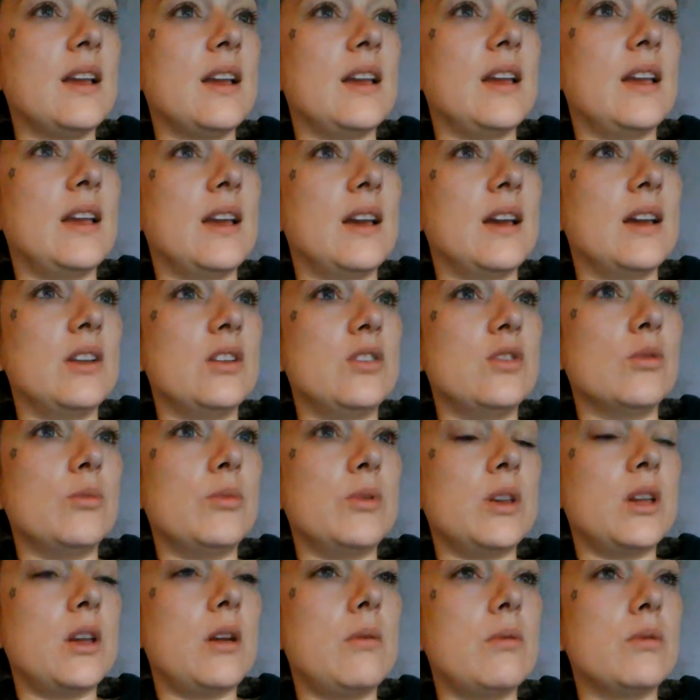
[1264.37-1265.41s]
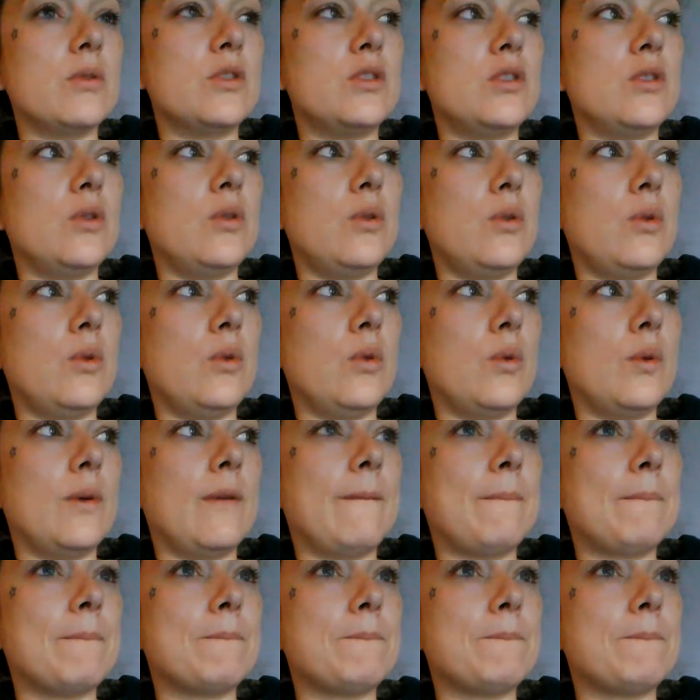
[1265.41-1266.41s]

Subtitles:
and you'll be able to